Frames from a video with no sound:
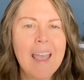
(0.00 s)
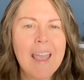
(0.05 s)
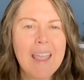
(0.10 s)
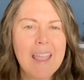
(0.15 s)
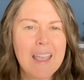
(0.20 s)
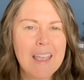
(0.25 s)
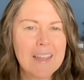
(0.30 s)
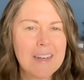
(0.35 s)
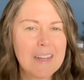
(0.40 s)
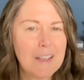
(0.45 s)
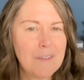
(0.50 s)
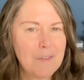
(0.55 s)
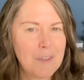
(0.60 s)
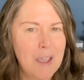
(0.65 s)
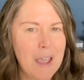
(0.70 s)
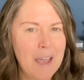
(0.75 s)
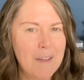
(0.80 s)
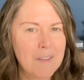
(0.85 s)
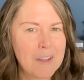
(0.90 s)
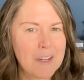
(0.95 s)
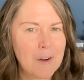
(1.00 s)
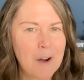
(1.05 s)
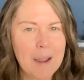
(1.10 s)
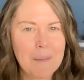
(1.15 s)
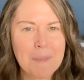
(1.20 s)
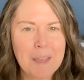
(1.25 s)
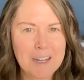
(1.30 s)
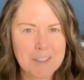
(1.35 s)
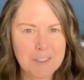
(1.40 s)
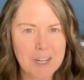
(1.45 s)
And if you haven't
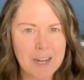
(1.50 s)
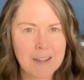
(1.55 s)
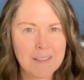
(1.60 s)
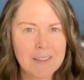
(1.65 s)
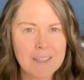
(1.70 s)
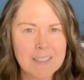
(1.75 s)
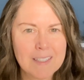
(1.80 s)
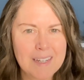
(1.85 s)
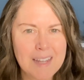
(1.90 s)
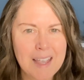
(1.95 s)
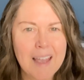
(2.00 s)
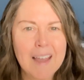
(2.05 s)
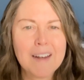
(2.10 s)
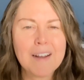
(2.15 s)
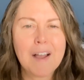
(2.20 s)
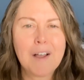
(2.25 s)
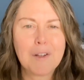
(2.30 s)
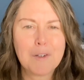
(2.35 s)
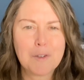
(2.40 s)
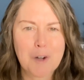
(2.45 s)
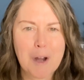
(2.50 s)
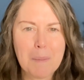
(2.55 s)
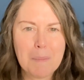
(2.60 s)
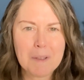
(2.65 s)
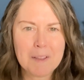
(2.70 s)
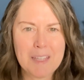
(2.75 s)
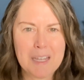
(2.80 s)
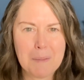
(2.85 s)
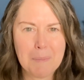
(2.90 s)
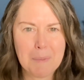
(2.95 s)
grabbed that checklist yet, I'll
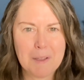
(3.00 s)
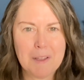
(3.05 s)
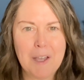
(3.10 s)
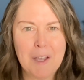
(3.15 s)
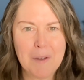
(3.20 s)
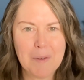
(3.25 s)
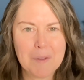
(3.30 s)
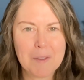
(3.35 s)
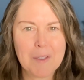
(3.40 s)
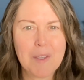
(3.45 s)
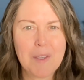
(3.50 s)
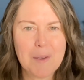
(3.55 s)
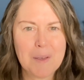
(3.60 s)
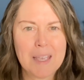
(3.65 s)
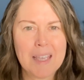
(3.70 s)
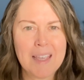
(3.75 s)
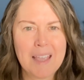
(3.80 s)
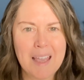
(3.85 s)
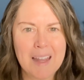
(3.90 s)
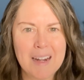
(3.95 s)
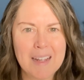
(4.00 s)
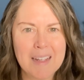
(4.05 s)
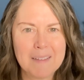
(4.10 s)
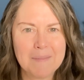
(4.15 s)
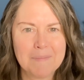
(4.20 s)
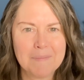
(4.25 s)
drop a link below so you can get it.